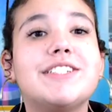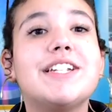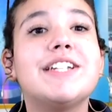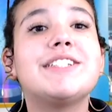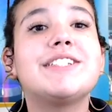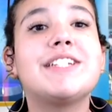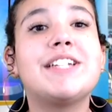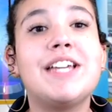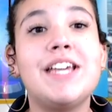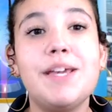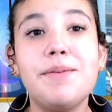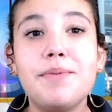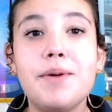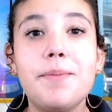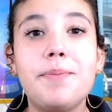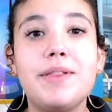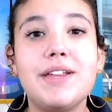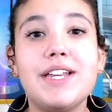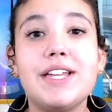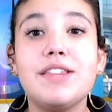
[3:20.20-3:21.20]
let's keep
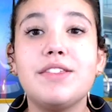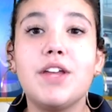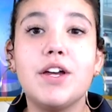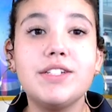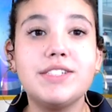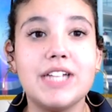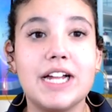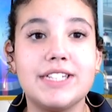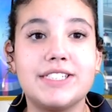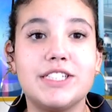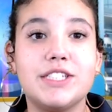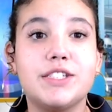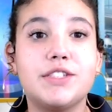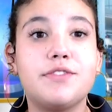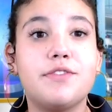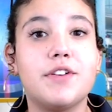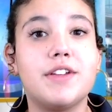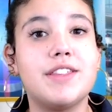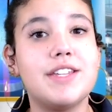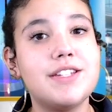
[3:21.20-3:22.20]
completing those lessons
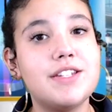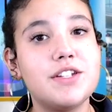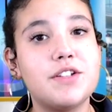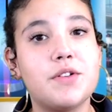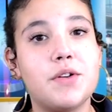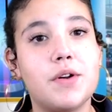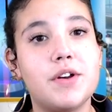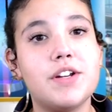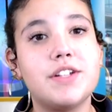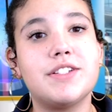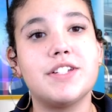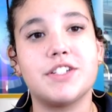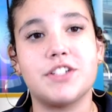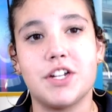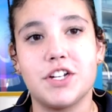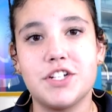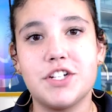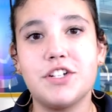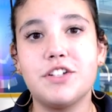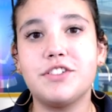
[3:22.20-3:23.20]
for this quarter's
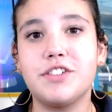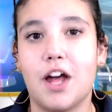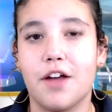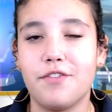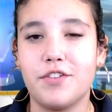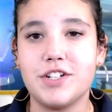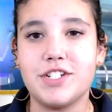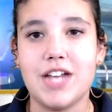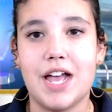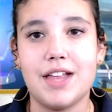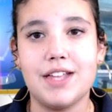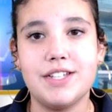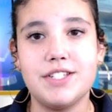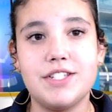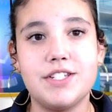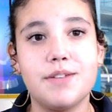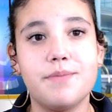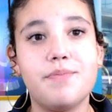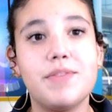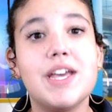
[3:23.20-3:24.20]
Exceptional Software
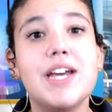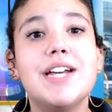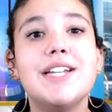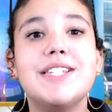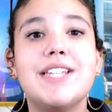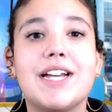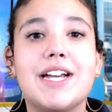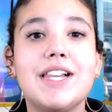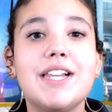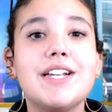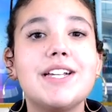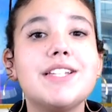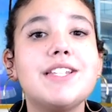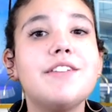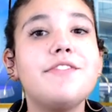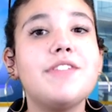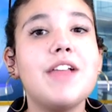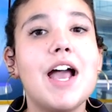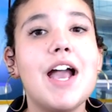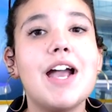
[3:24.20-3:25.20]
Challenge. Take a look at the
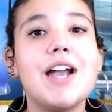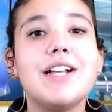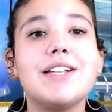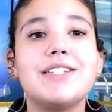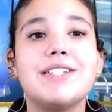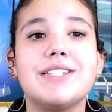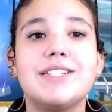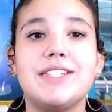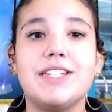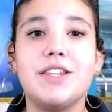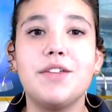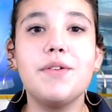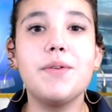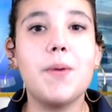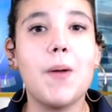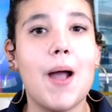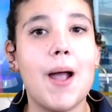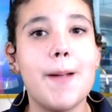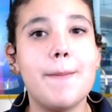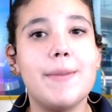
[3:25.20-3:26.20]
flyer to see the
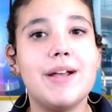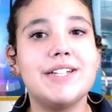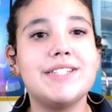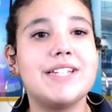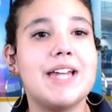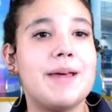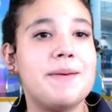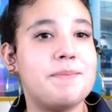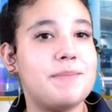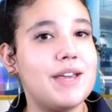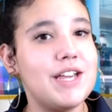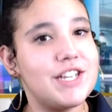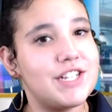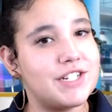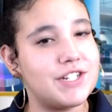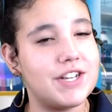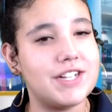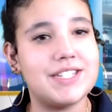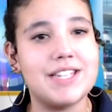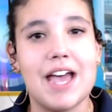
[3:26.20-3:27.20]
requirements and make
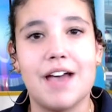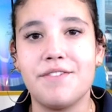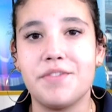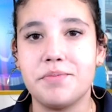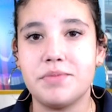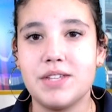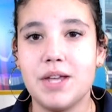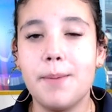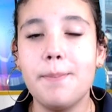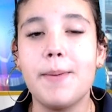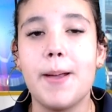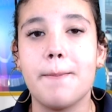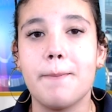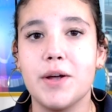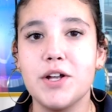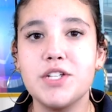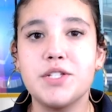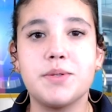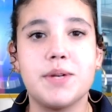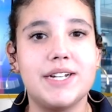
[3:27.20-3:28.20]
sure to have them done by
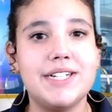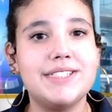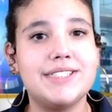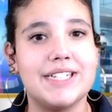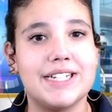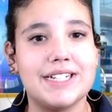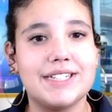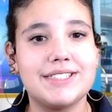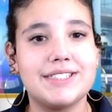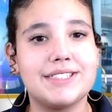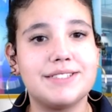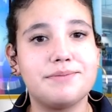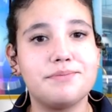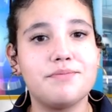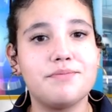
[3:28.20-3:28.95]
March 26.